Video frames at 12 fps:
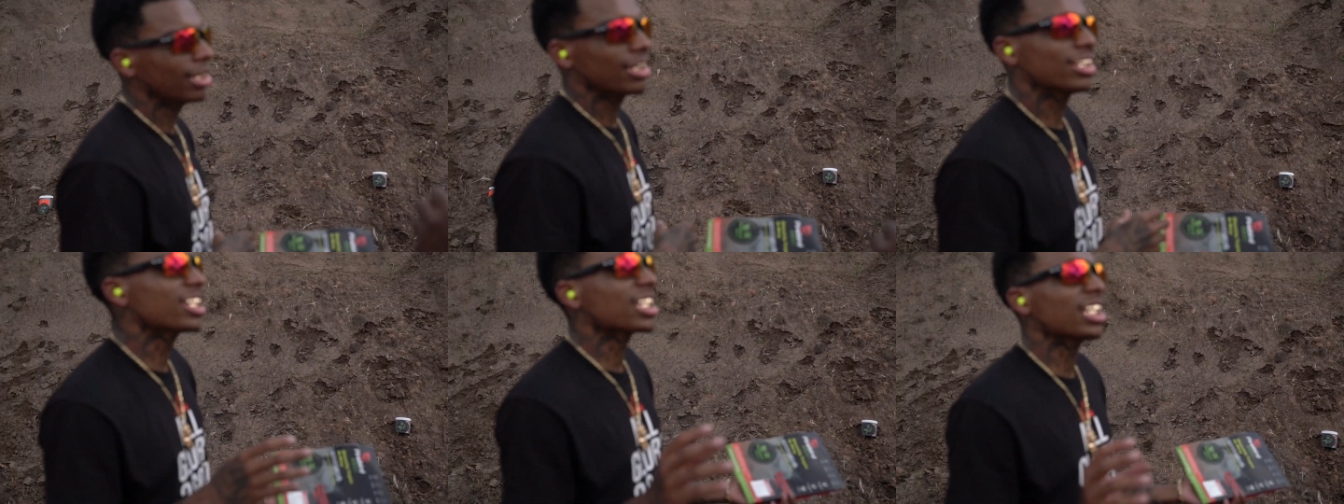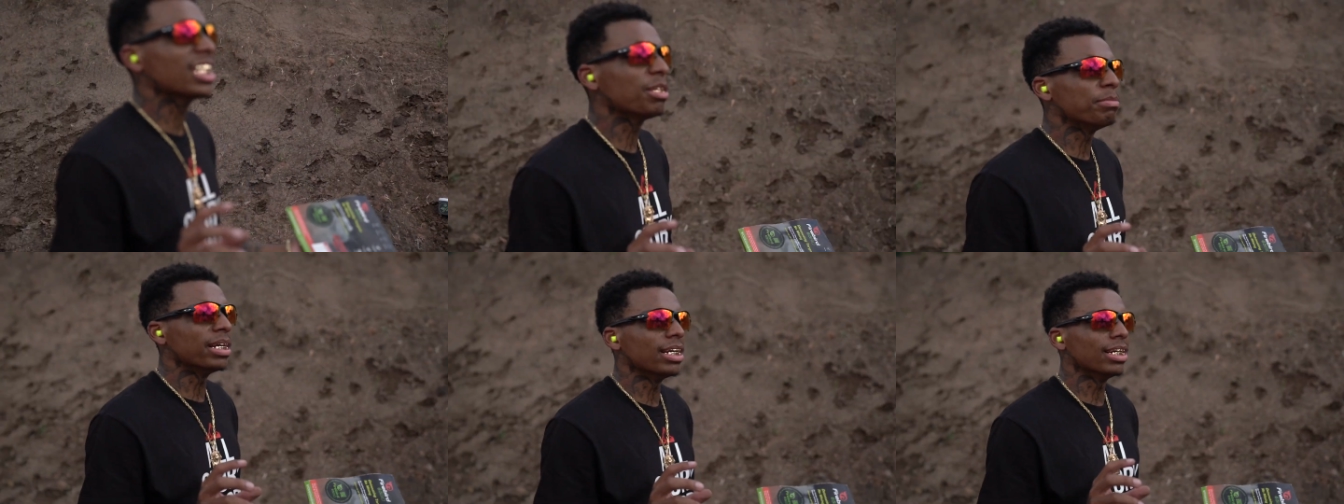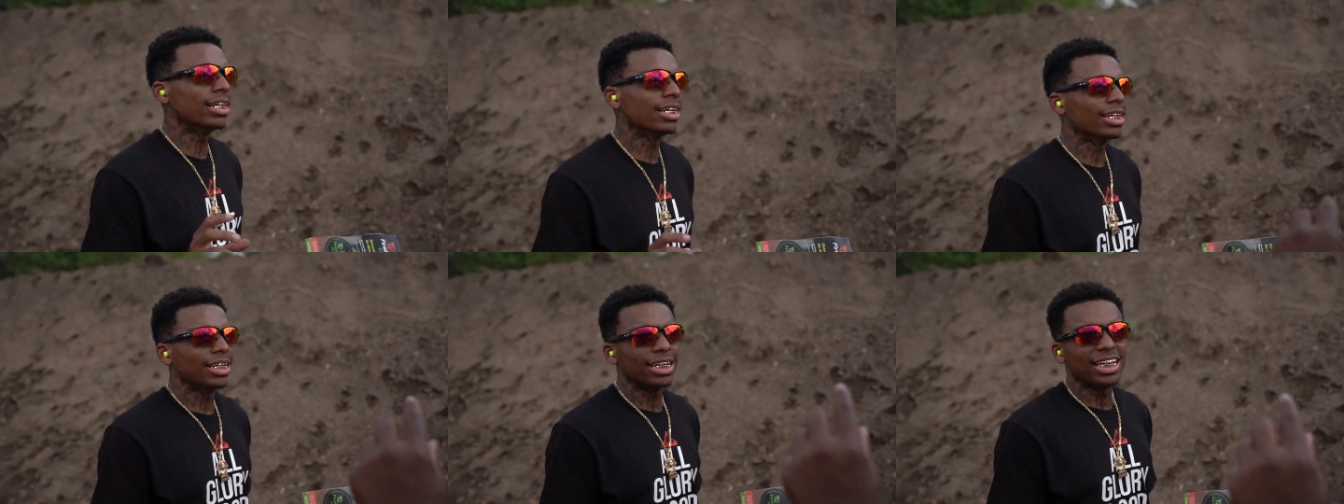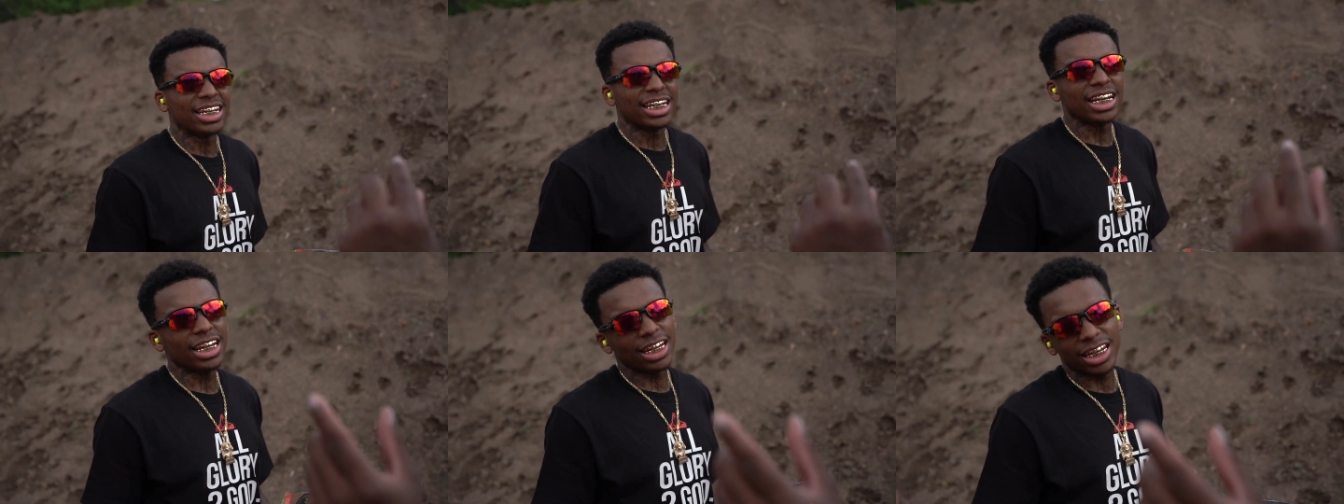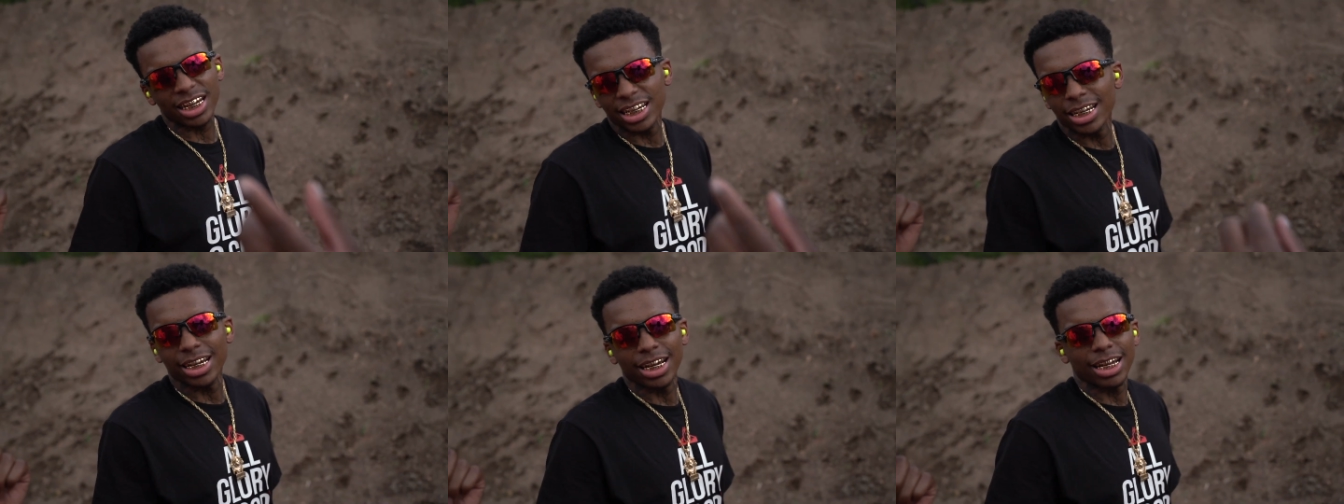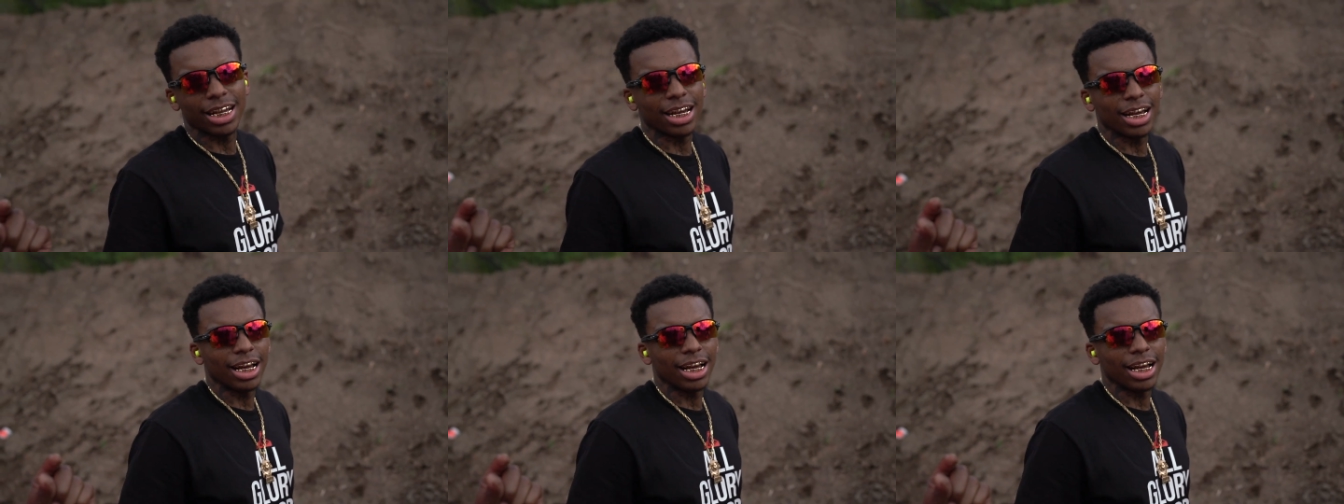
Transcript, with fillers: Just a little kaboom. Nothing just crazy. A, kaboom. A small kaboom.